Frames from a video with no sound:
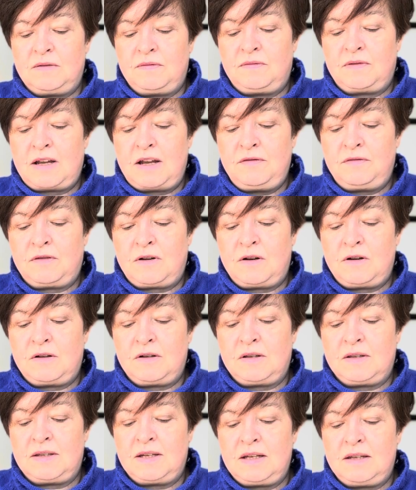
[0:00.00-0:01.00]

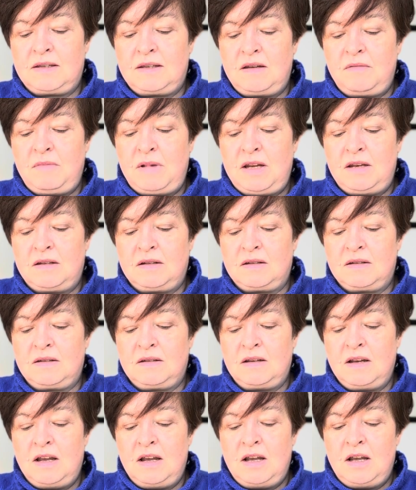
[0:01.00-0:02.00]
560 meters
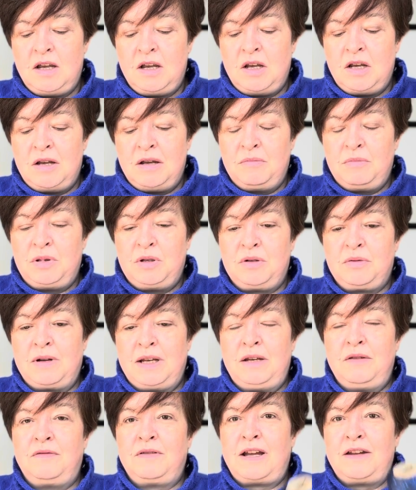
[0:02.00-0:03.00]
per
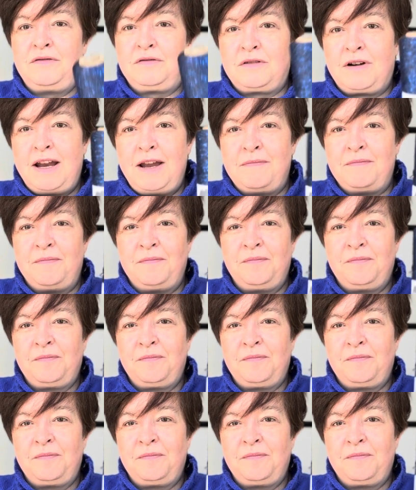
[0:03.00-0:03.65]
25 gram.